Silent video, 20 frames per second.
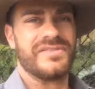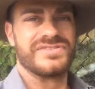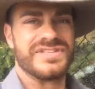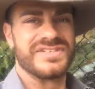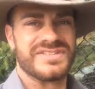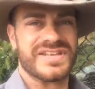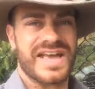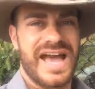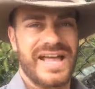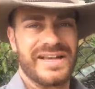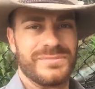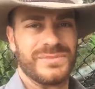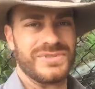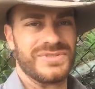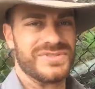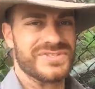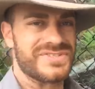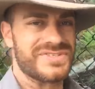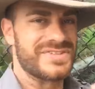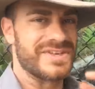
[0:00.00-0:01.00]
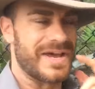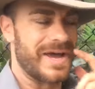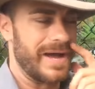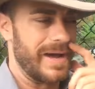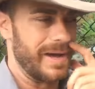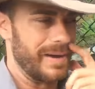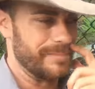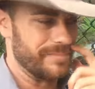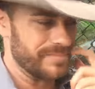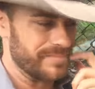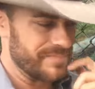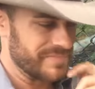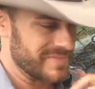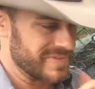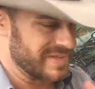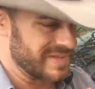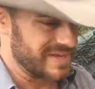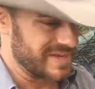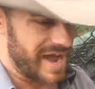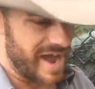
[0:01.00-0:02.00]
these animals. Um,
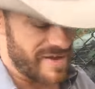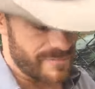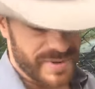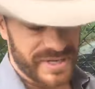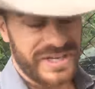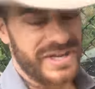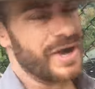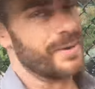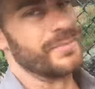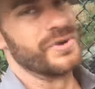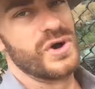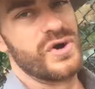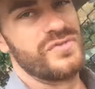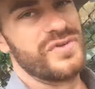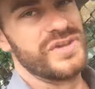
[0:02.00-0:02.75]
I've been coming over